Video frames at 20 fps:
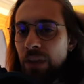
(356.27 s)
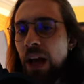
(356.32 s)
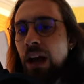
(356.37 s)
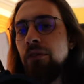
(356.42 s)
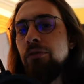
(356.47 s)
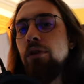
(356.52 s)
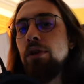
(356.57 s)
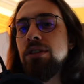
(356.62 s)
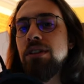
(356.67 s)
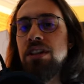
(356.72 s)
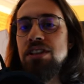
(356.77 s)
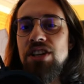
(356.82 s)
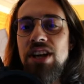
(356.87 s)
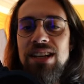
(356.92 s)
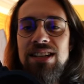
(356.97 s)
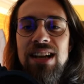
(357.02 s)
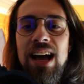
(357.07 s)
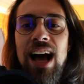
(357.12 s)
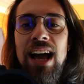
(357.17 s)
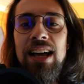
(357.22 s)
voltage
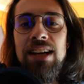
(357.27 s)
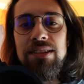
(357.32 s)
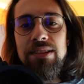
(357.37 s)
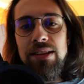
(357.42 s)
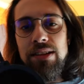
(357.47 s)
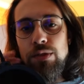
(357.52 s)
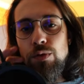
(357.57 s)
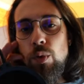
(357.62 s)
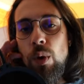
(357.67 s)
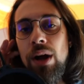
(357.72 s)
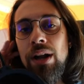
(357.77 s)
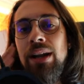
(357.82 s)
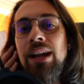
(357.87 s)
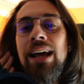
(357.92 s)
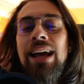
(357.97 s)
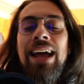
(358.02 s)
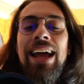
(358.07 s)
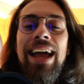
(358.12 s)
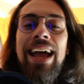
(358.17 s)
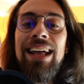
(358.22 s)
as high as this one,
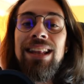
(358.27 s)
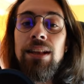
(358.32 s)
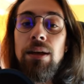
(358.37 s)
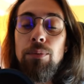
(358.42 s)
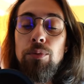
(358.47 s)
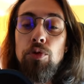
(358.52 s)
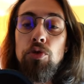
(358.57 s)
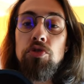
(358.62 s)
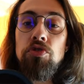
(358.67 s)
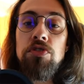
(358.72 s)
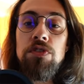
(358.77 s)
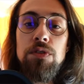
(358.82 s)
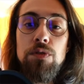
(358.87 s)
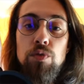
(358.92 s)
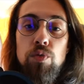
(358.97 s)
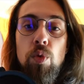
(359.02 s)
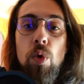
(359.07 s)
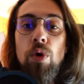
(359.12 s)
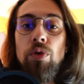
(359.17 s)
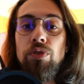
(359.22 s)
and the
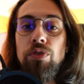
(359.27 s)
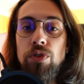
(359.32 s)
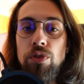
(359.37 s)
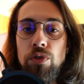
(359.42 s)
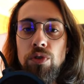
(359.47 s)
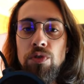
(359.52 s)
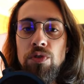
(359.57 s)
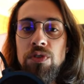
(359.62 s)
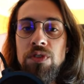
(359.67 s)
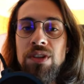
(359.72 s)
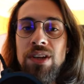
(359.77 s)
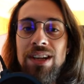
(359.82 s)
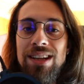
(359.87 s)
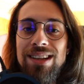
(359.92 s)
boosts won't use